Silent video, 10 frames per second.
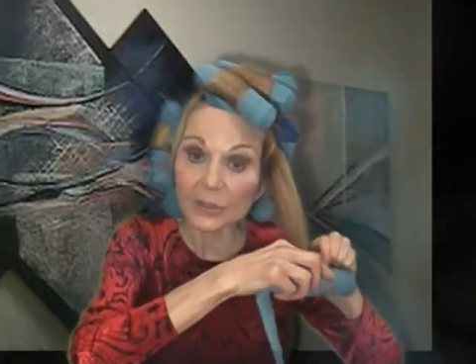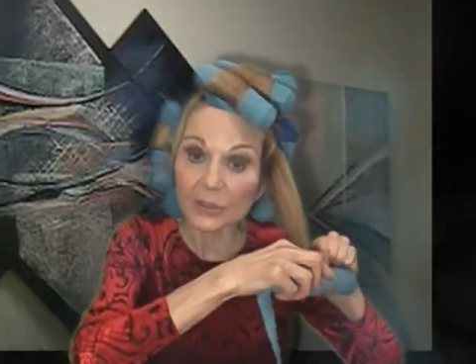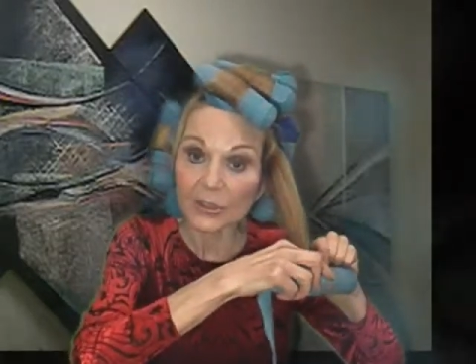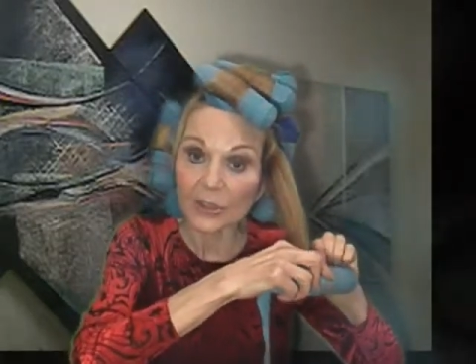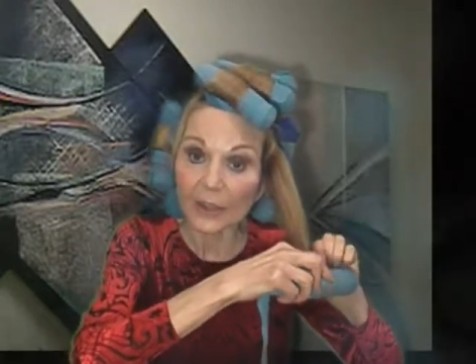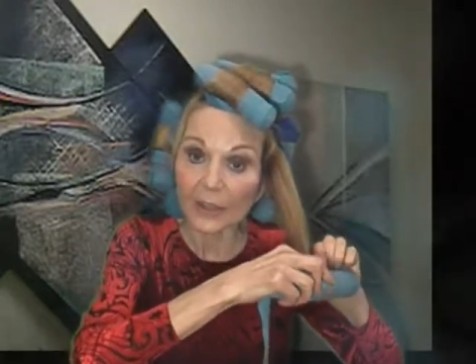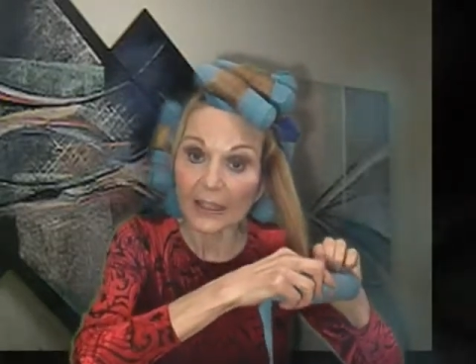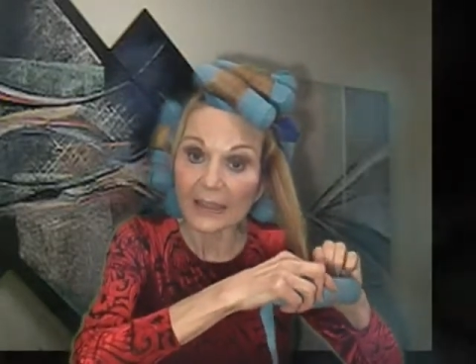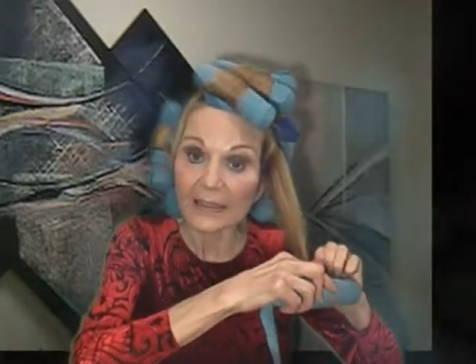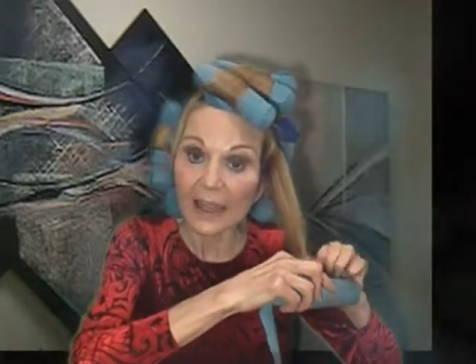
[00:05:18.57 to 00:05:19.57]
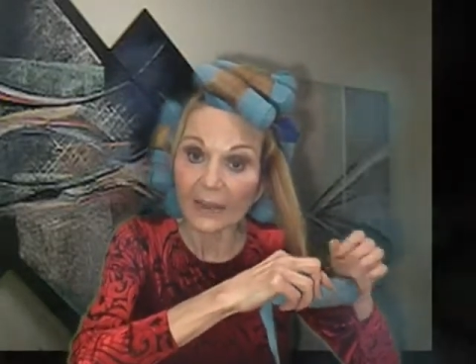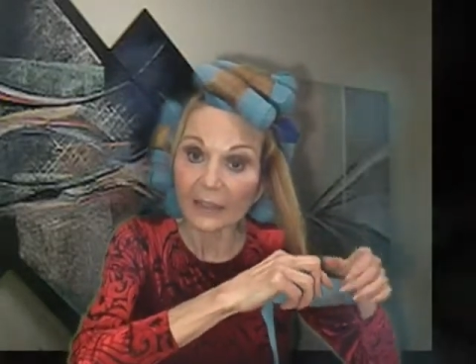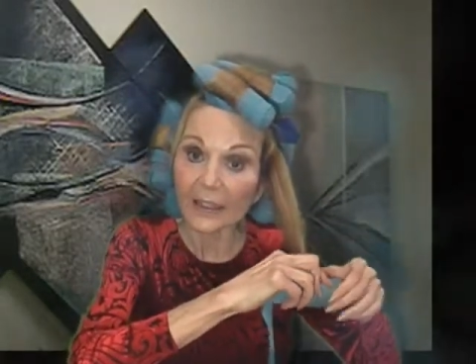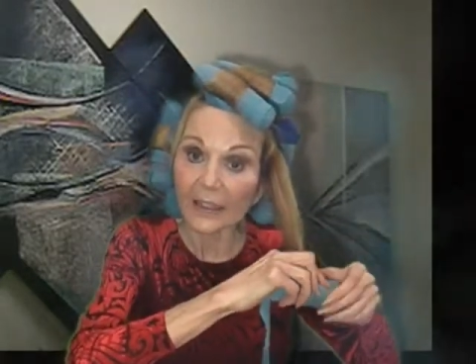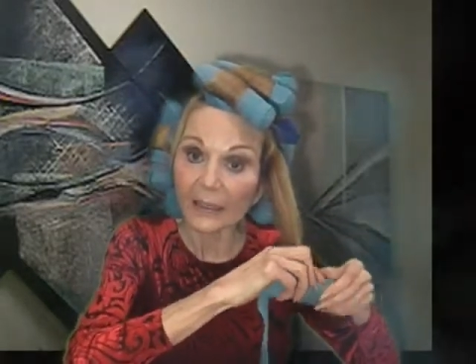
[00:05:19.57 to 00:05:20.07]
starting it down
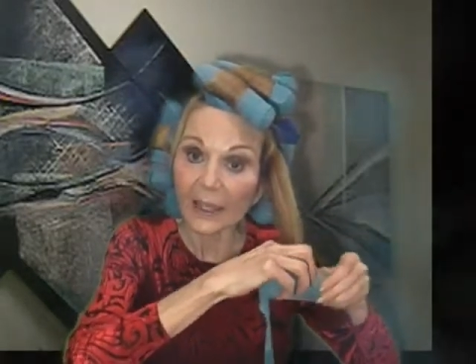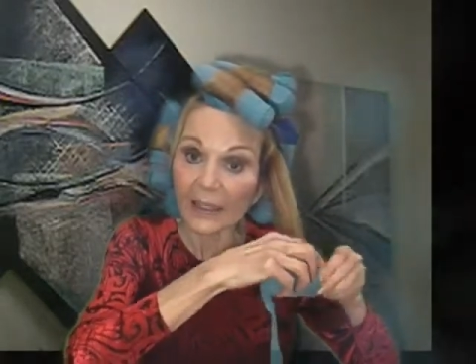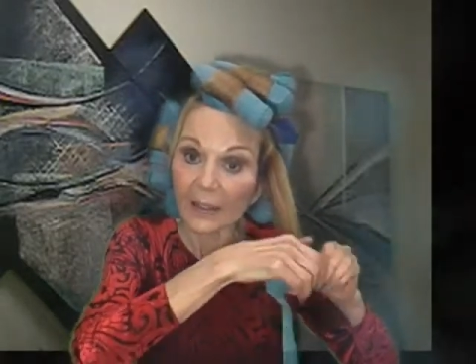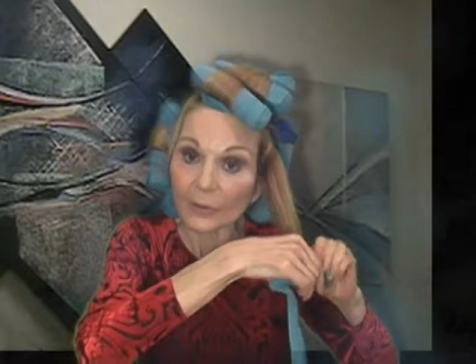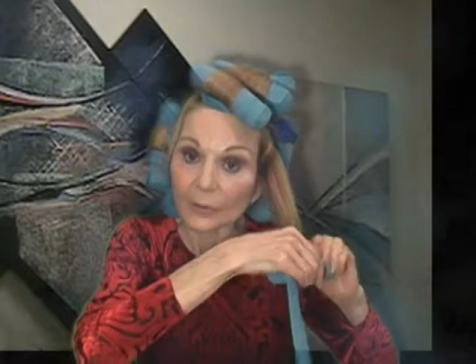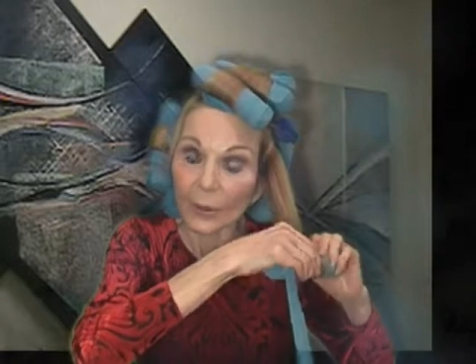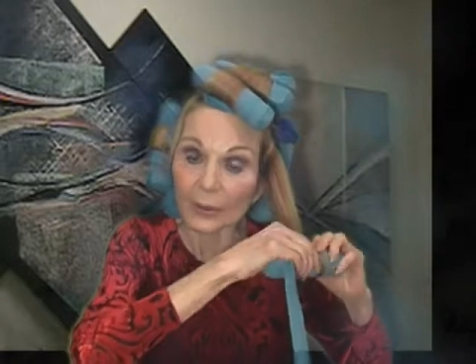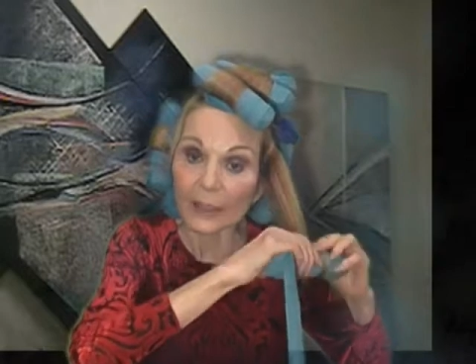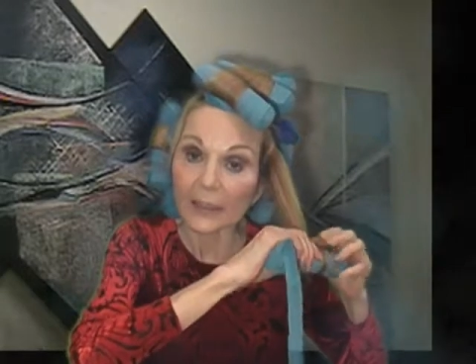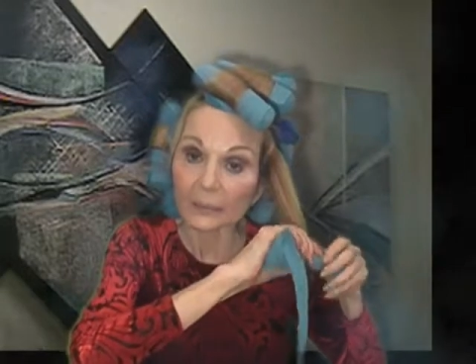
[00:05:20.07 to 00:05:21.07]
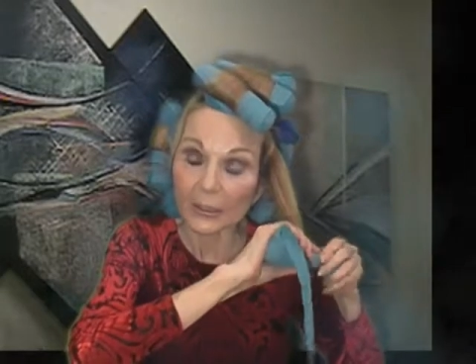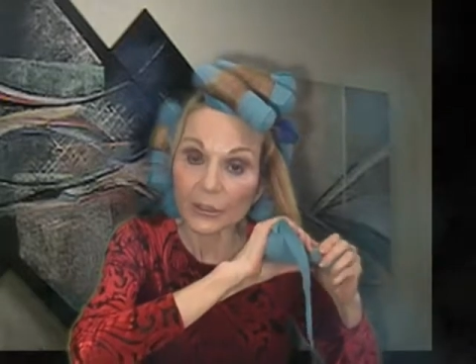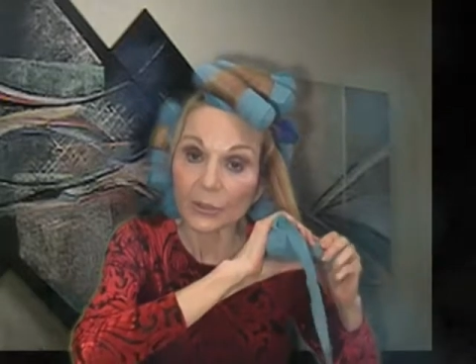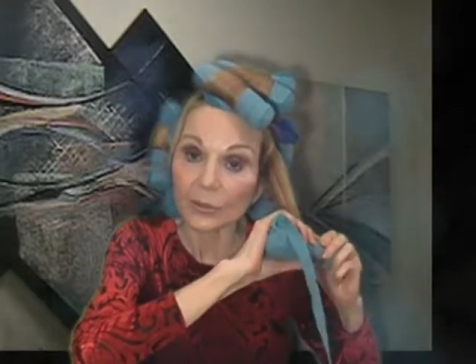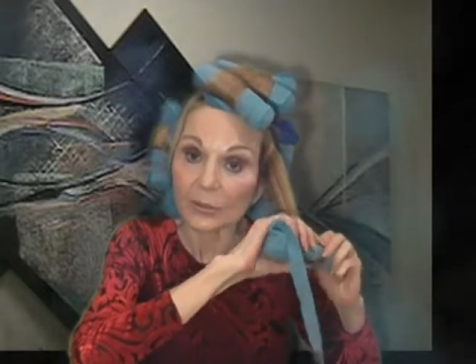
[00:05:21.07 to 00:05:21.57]
here and I was rolling it
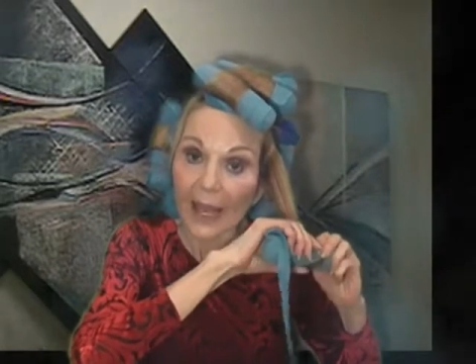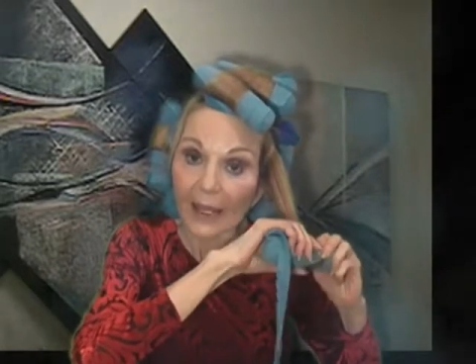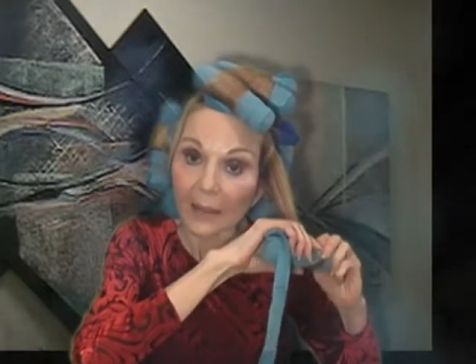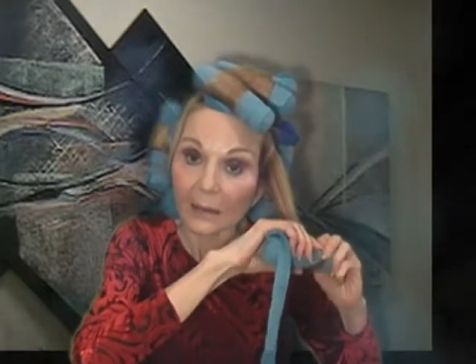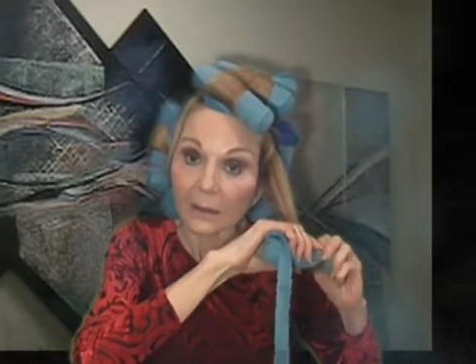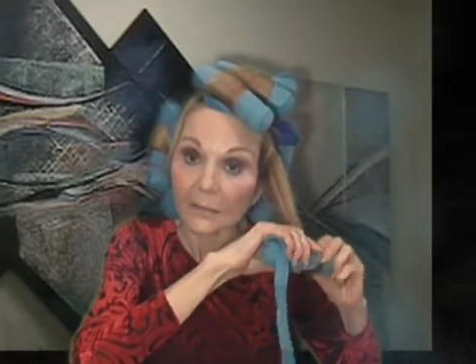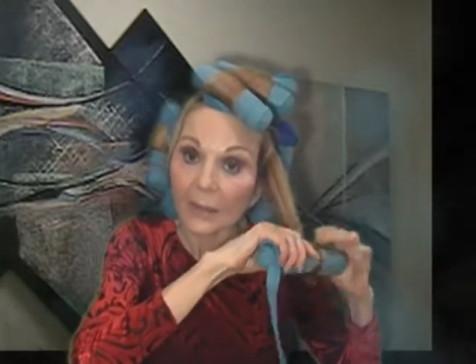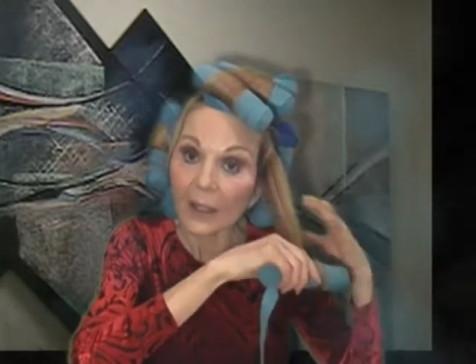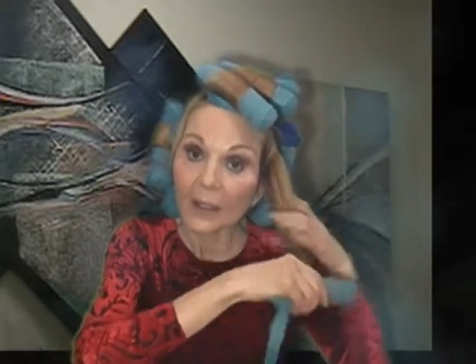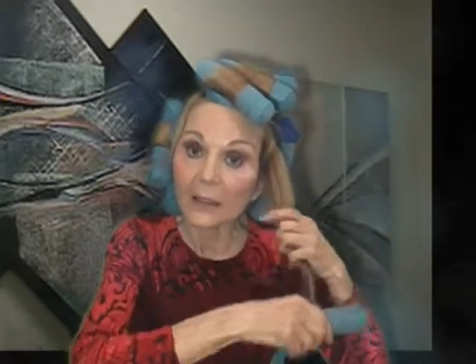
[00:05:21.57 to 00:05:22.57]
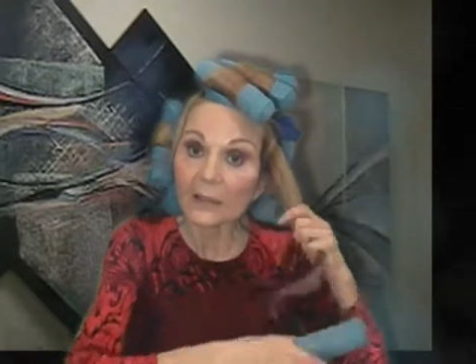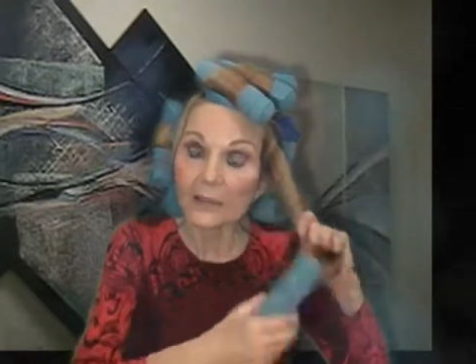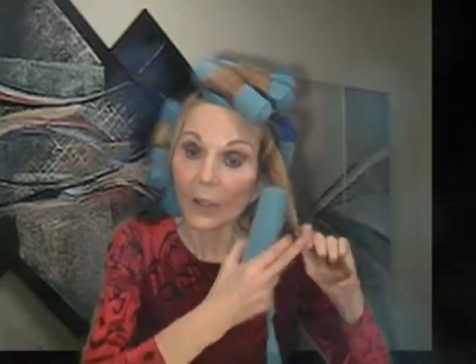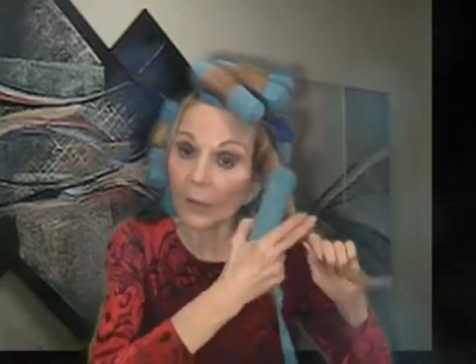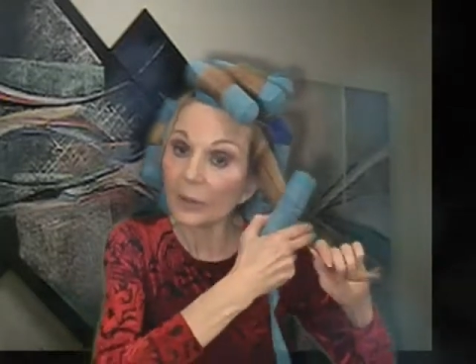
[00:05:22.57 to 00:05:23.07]
much too tight.
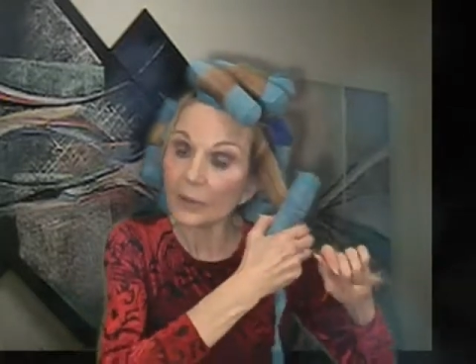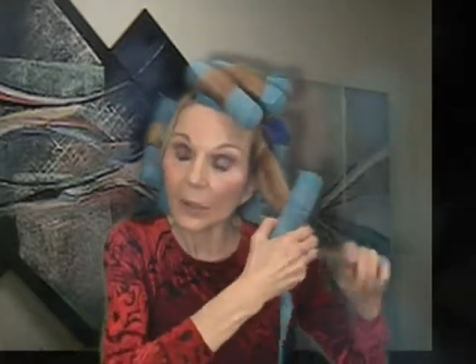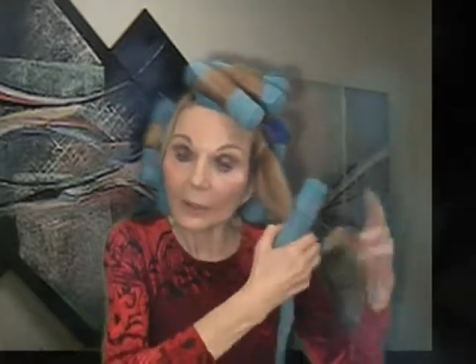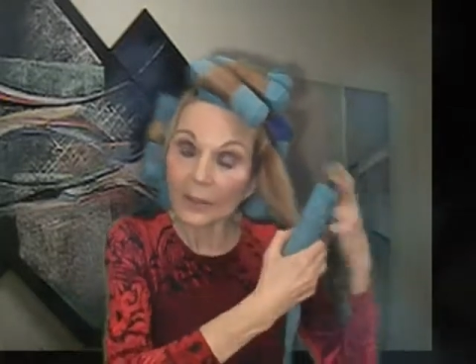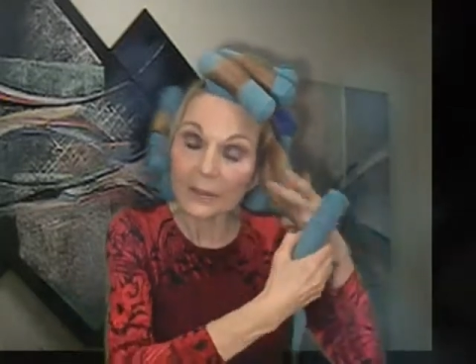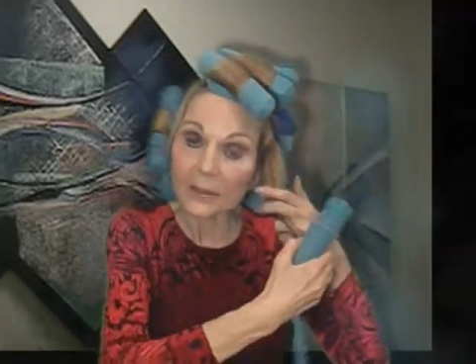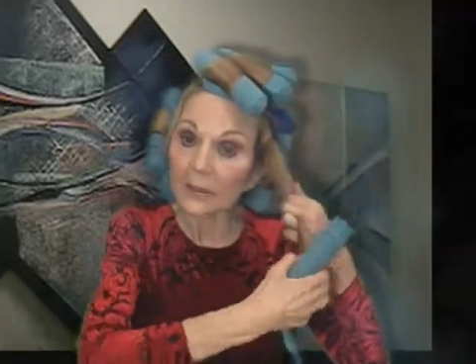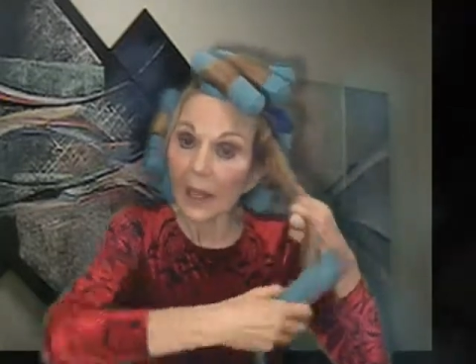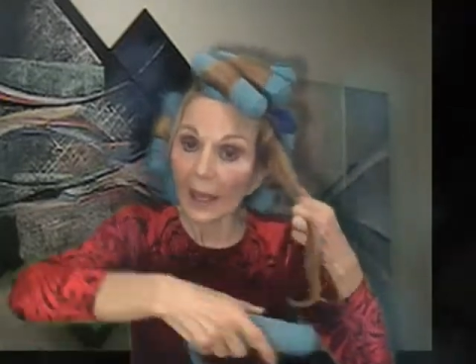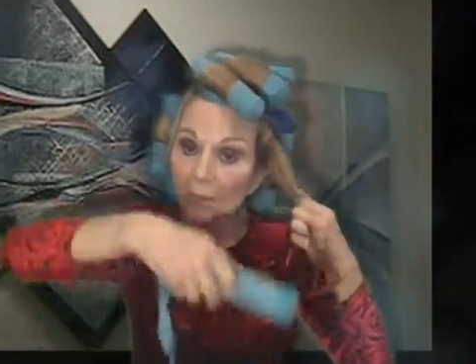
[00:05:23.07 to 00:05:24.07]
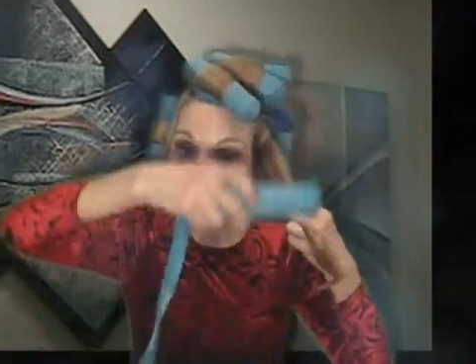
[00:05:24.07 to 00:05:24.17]
So you don't want to do that.